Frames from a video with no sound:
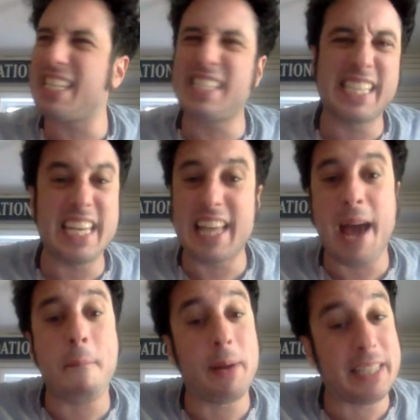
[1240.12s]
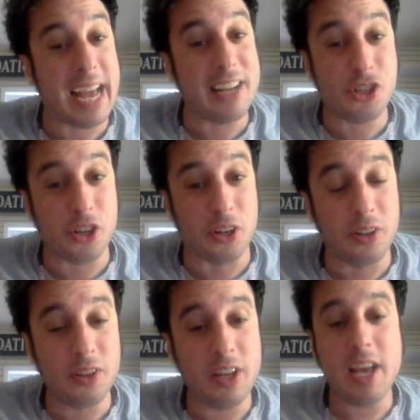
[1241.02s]
to see that potential.
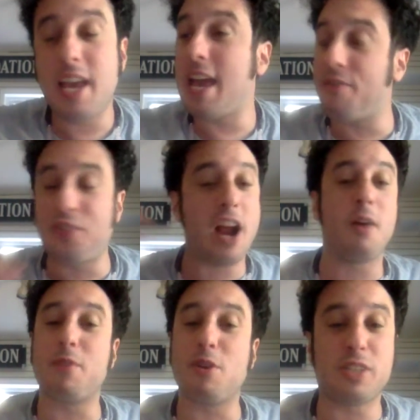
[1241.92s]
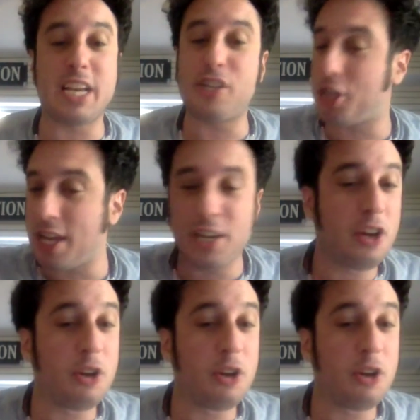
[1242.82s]
If they're a musician,